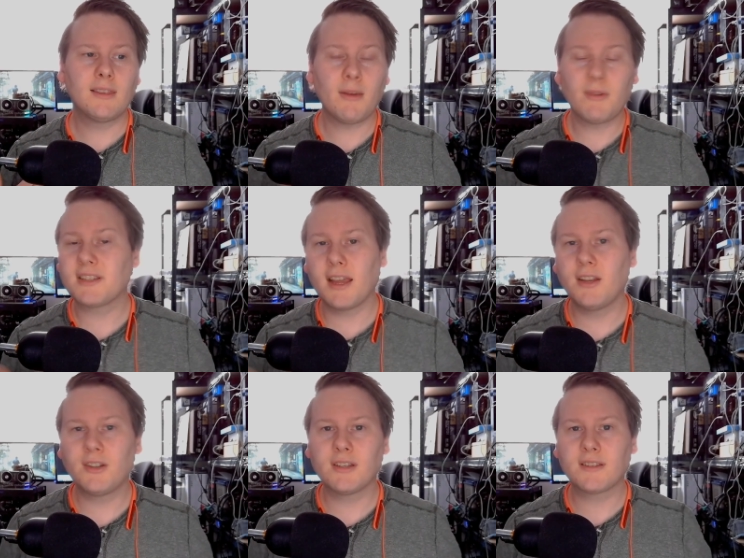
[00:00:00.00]
they're in
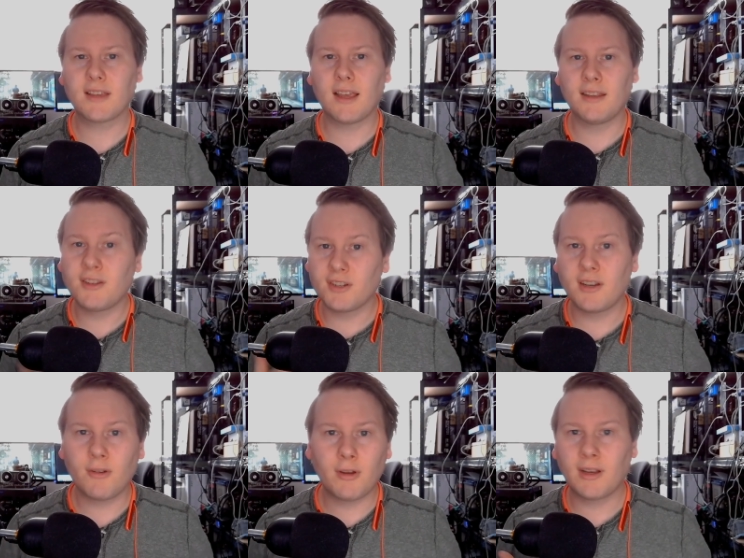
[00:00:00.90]
stages, and the
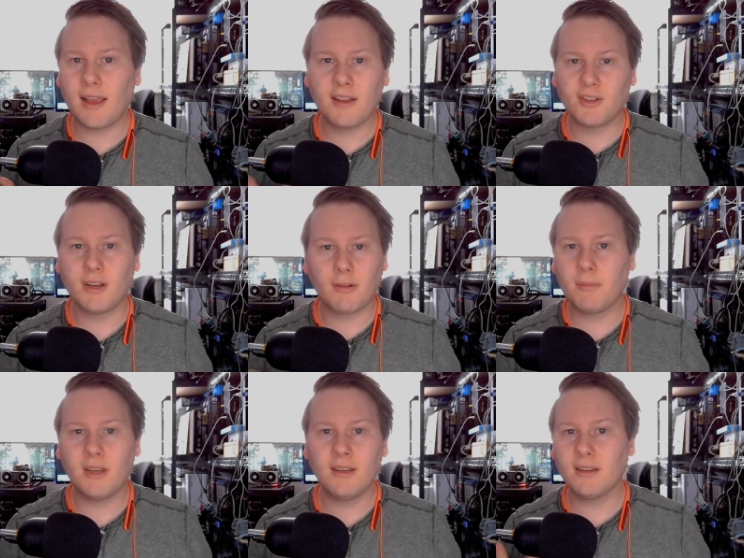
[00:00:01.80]
engineer, engineer in
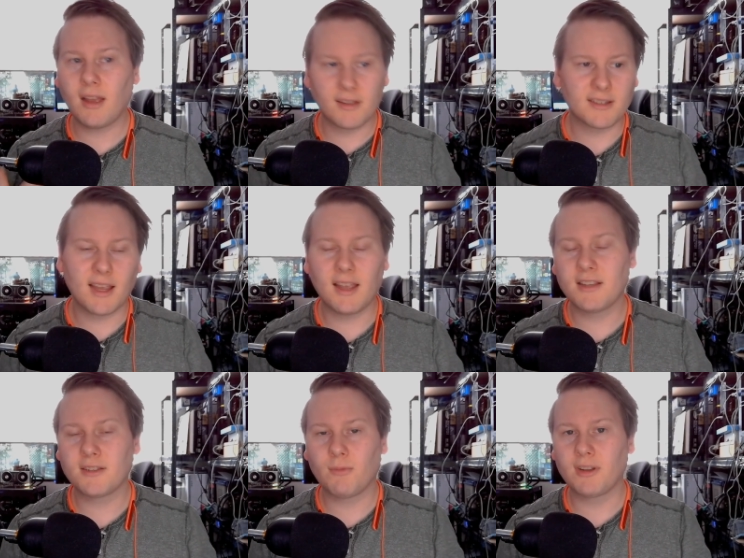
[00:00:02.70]
me
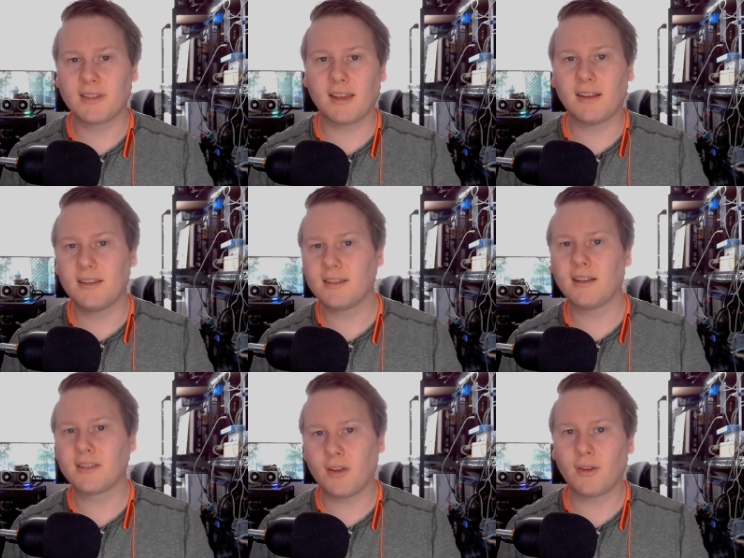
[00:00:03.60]
understands what exactly
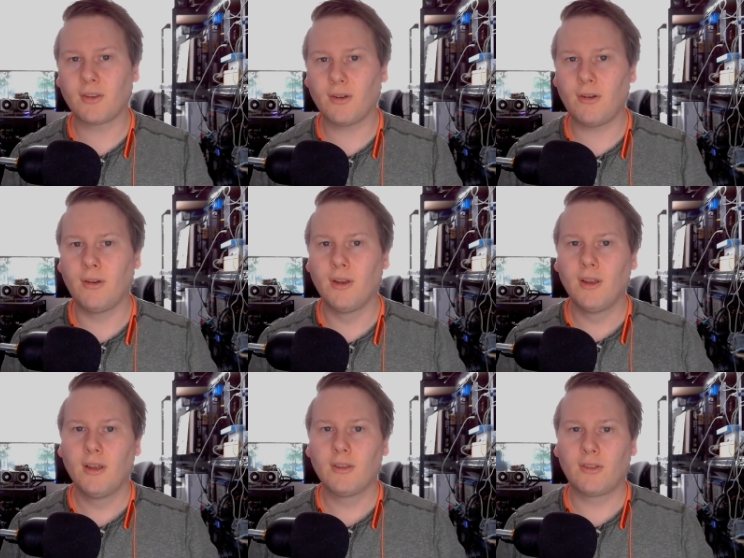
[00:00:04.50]
Intel is going through,
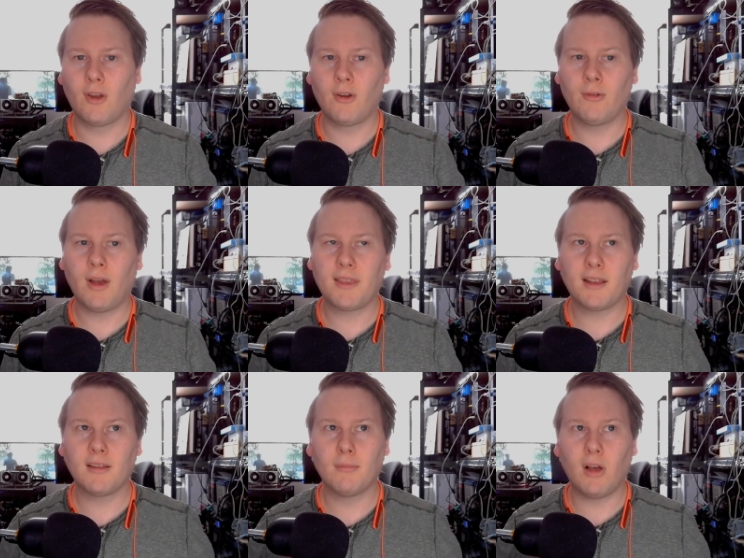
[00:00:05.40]
though I
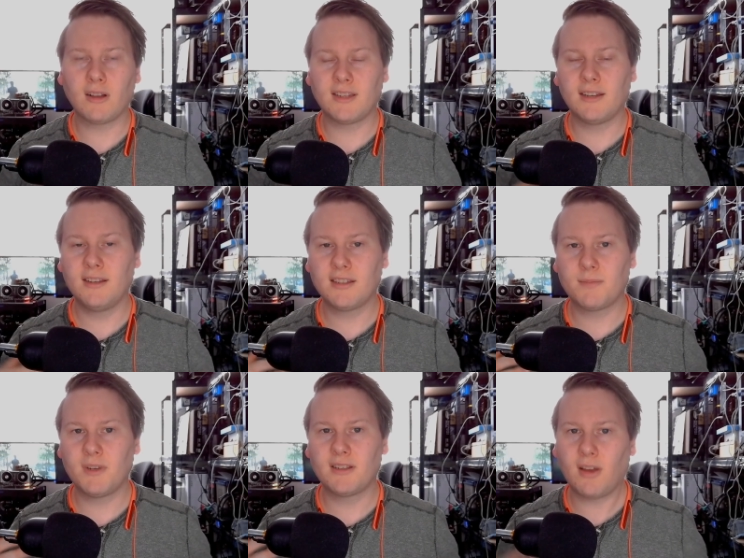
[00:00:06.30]
think the marketing needs
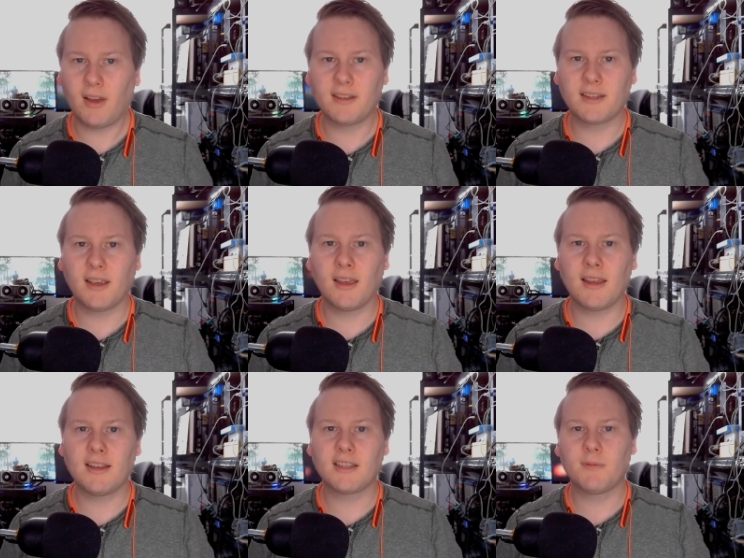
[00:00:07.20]
to be tighter,
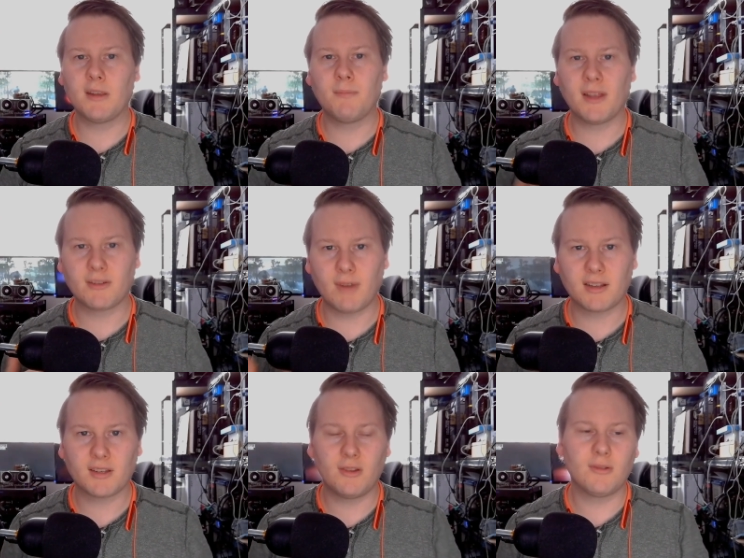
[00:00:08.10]
it needs to be better
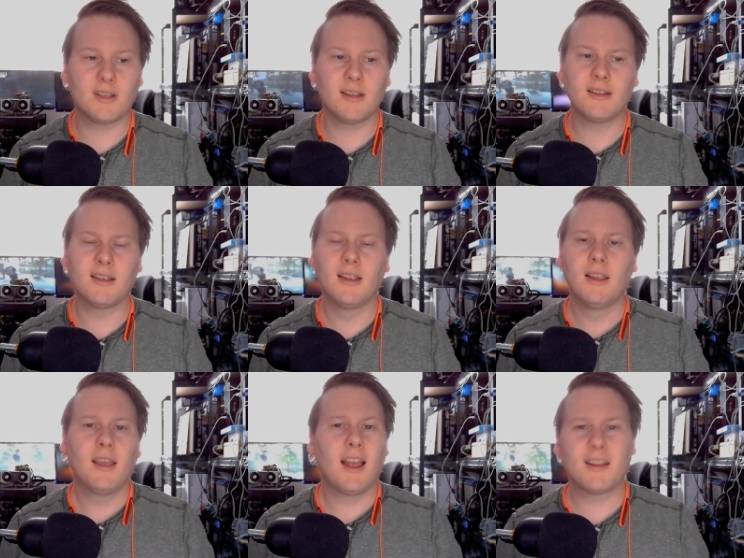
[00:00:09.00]
executed,
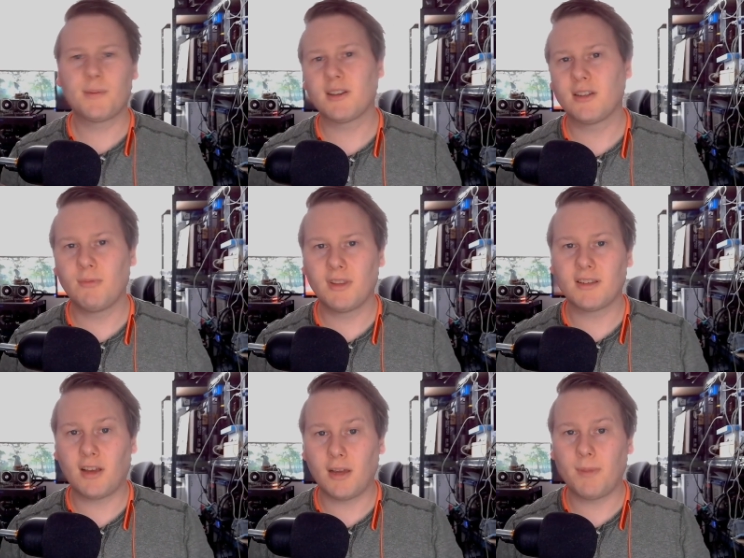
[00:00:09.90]
and especially with these high